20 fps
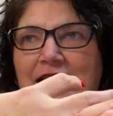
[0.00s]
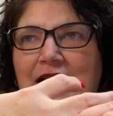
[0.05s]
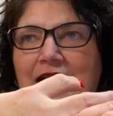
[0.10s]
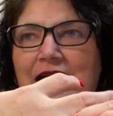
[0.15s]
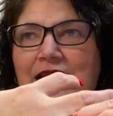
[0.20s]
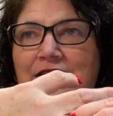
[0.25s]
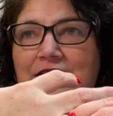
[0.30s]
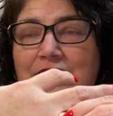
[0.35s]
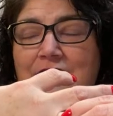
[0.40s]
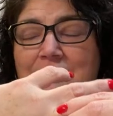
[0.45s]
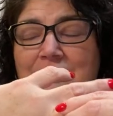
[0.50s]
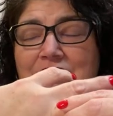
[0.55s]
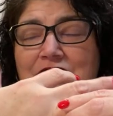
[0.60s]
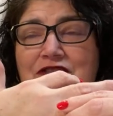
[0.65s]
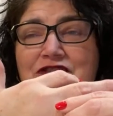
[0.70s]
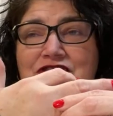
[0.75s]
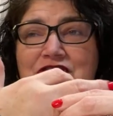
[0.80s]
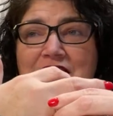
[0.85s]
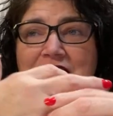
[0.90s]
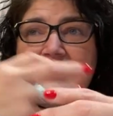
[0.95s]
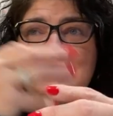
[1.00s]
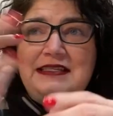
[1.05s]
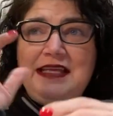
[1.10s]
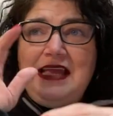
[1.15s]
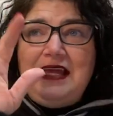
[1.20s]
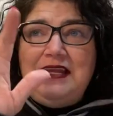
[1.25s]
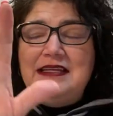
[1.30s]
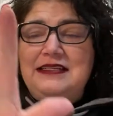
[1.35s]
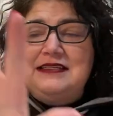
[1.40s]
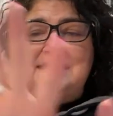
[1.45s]
I don't know. Usually this
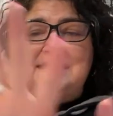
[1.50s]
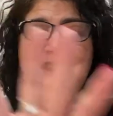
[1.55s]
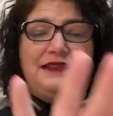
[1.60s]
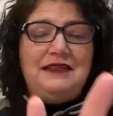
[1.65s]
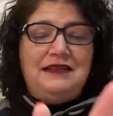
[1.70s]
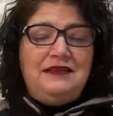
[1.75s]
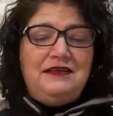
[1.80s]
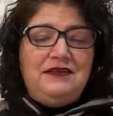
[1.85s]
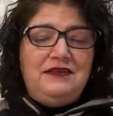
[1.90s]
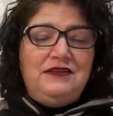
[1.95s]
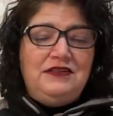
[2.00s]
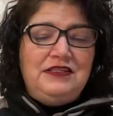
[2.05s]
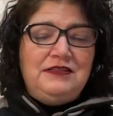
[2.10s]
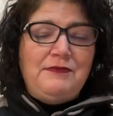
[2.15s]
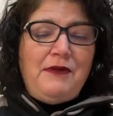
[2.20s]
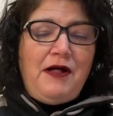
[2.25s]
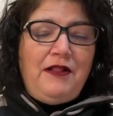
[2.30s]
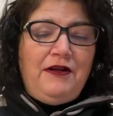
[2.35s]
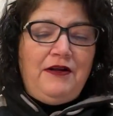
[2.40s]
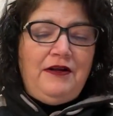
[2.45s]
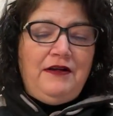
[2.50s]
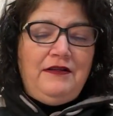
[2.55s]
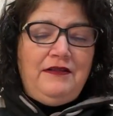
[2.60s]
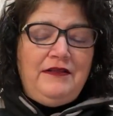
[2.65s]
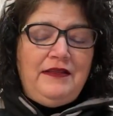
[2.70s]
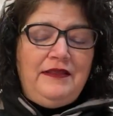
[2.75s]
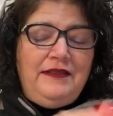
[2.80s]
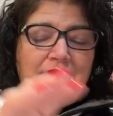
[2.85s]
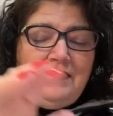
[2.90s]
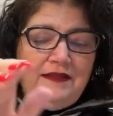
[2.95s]
hand is smaller
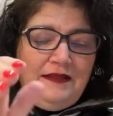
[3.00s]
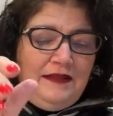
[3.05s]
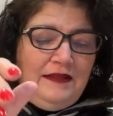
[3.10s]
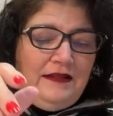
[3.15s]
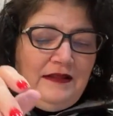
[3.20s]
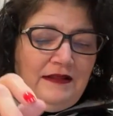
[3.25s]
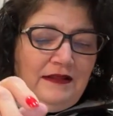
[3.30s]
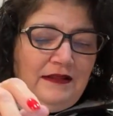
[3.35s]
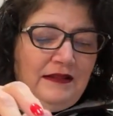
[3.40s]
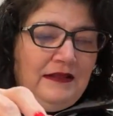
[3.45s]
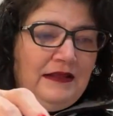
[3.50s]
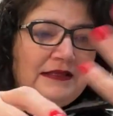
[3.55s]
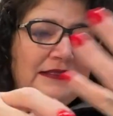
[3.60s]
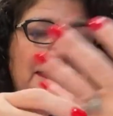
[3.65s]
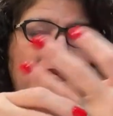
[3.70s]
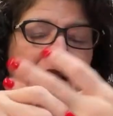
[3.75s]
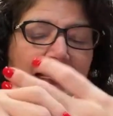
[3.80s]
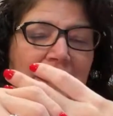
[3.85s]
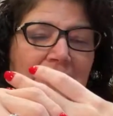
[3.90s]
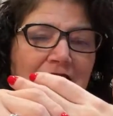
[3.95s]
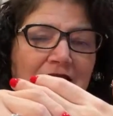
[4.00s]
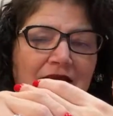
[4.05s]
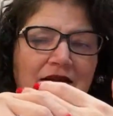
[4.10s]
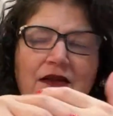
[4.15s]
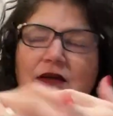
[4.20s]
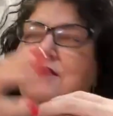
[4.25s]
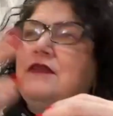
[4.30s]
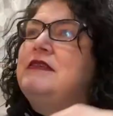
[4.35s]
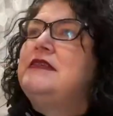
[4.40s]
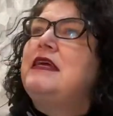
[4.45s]
than this hand.
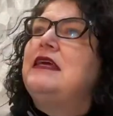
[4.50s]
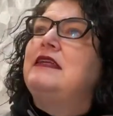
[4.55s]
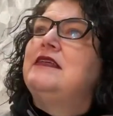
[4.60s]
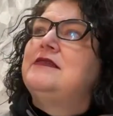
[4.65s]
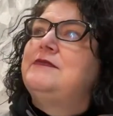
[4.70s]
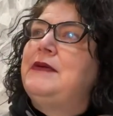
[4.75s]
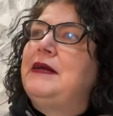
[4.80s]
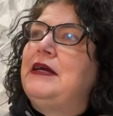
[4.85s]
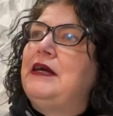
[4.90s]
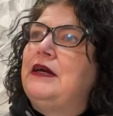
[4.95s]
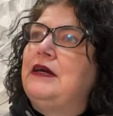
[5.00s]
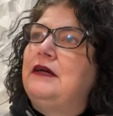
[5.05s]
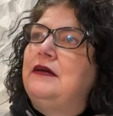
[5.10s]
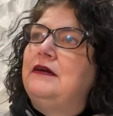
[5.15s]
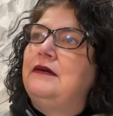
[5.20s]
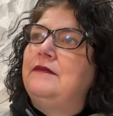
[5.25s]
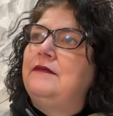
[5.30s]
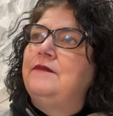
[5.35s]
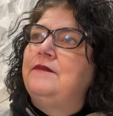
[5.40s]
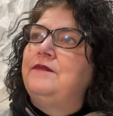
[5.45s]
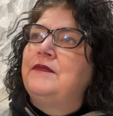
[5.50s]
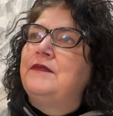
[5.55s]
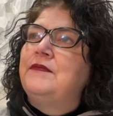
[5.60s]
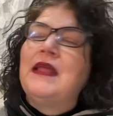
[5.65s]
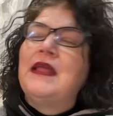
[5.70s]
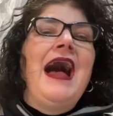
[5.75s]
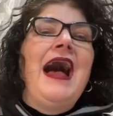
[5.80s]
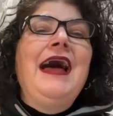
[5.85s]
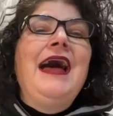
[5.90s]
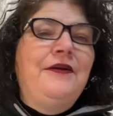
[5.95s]
No, this hand is bigger.
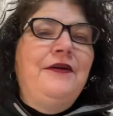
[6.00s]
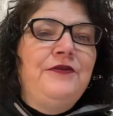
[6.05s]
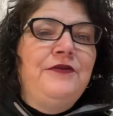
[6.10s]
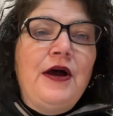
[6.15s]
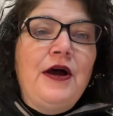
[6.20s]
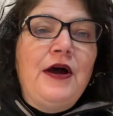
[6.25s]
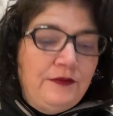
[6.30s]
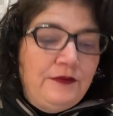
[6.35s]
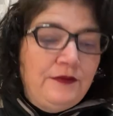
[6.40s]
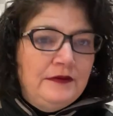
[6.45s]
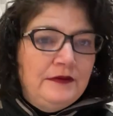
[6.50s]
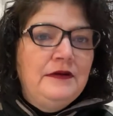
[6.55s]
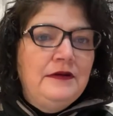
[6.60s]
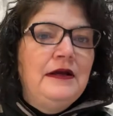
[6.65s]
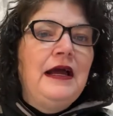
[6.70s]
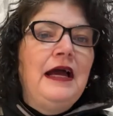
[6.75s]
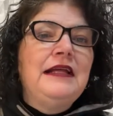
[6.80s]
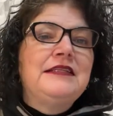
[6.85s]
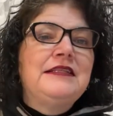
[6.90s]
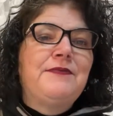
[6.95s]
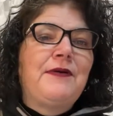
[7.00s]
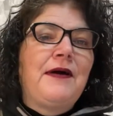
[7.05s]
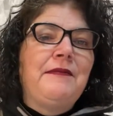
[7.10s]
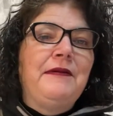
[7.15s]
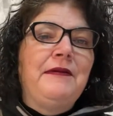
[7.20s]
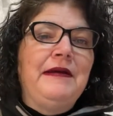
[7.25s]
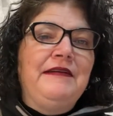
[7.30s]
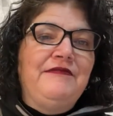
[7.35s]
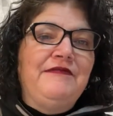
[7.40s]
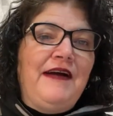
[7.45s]
I don't know. It's
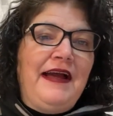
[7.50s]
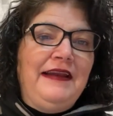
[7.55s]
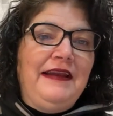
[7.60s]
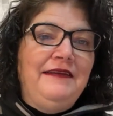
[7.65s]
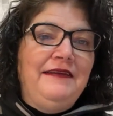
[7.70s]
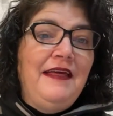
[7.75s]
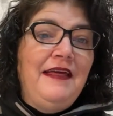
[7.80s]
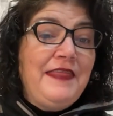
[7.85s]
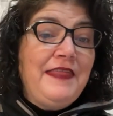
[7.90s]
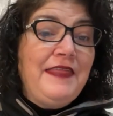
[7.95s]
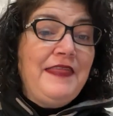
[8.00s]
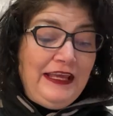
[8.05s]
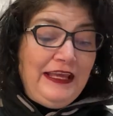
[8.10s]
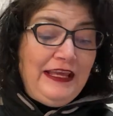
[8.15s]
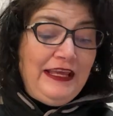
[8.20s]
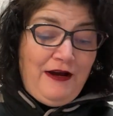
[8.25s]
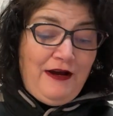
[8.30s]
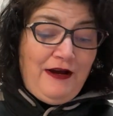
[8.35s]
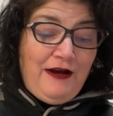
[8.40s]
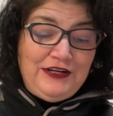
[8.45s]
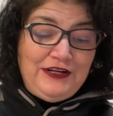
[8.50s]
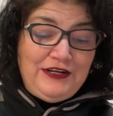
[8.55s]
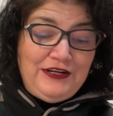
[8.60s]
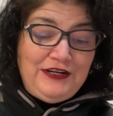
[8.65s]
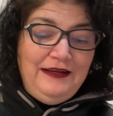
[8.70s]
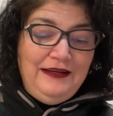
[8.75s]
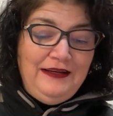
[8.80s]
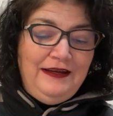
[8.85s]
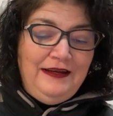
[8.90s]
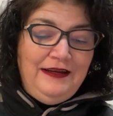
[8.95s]
probably fine. Thank you, Audrey.
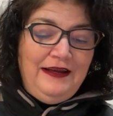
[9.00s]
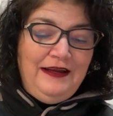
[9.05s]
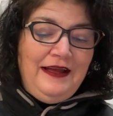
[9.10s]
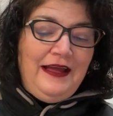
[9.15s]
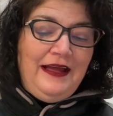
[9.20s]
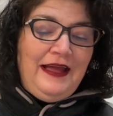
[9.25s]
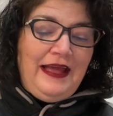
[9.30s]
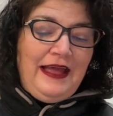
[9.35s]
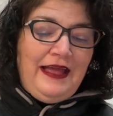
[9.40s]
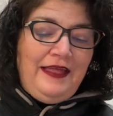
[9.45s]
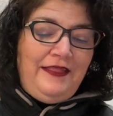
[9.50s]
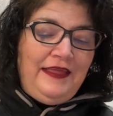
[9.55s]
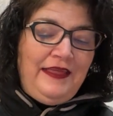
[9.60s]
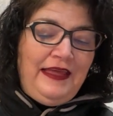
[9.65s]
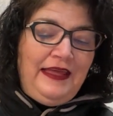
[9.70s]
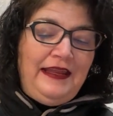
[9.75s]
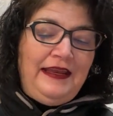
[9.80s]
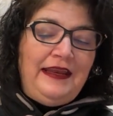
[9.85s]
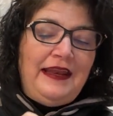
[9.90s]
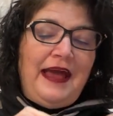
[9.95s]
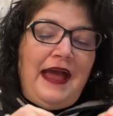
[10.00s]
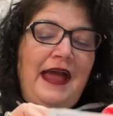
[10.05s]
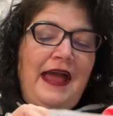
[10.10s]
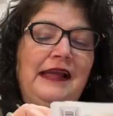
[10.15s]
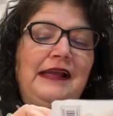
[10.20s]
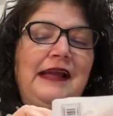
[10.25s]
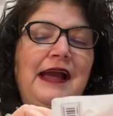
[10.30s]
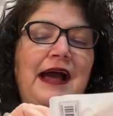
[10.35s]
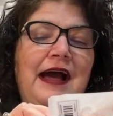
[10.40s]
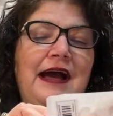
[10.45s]
And then I
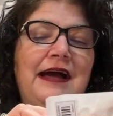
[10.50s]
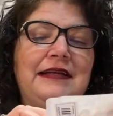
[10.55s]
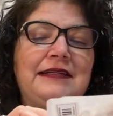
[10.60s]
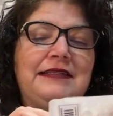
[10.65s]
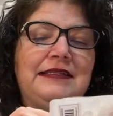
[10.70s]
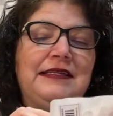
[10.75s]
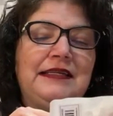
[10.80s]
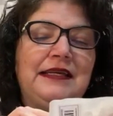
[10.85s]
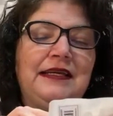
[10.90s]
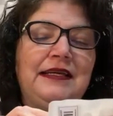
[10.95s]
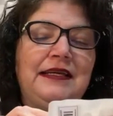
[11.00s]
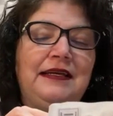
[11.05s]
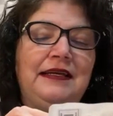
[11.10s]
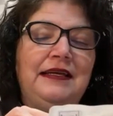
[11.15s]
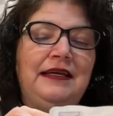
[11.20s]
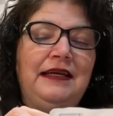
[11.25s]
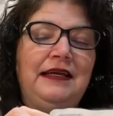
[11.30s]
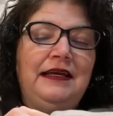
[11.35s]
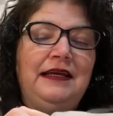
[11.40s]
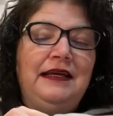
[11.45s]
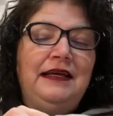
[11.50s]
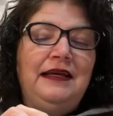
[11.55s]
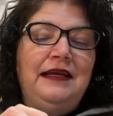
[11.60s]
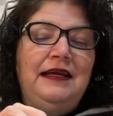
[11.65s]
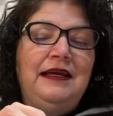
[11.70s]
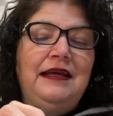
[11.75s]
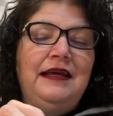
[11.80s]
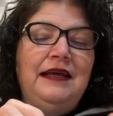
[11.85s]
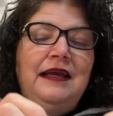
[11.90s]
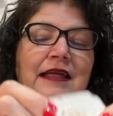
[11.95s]
got
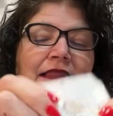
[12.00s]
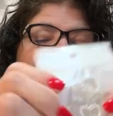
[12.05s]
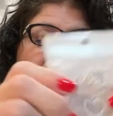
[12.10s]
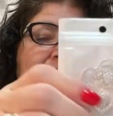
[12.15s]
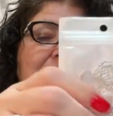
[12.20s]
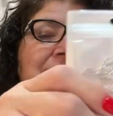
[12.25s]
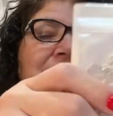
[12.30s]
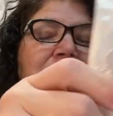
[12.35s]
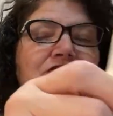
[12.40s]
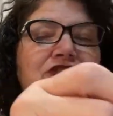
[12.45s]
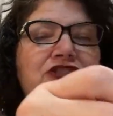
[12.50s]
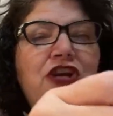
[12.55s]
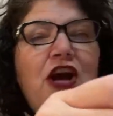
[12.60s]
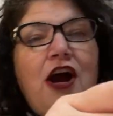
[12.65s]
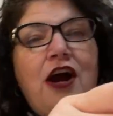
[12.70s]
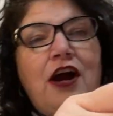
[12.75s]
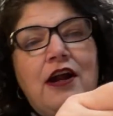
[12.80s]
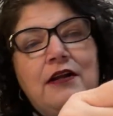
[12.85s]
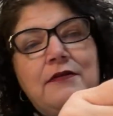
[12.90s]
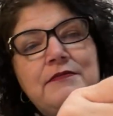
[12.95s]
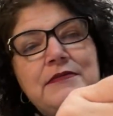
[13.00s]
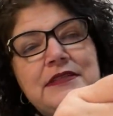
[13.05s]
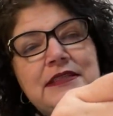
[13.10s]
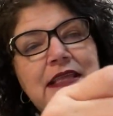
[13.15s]
these little charms.